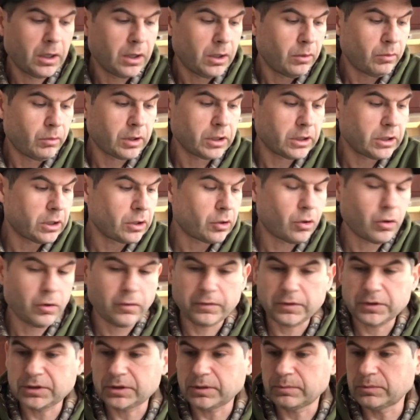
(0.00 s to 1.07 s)
we're gonna go
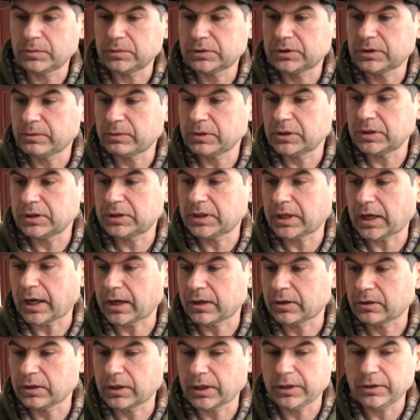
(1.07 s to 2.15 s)
over some of the
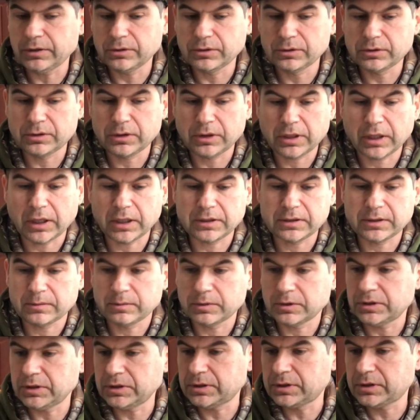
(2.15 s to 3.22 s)
tackle I use to catch some
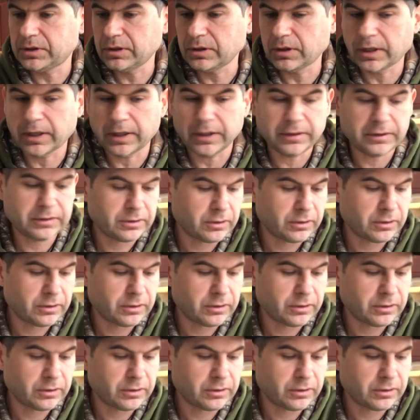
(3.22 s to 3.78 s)
of these steelhead.